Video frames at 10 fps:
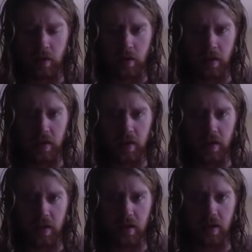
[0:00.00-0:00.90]

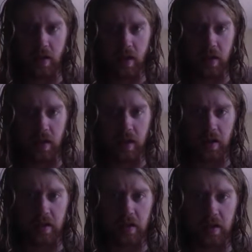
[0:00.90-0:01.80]
It's not
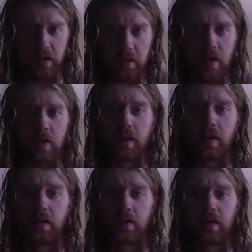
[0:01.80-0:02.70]
as frequently
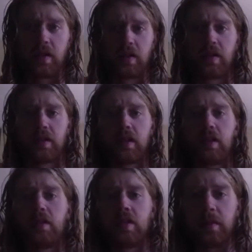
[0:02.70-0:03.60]
used as it
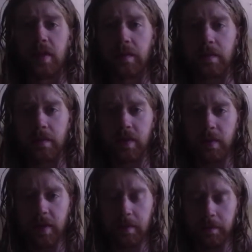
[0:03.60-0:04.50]
used to be for me.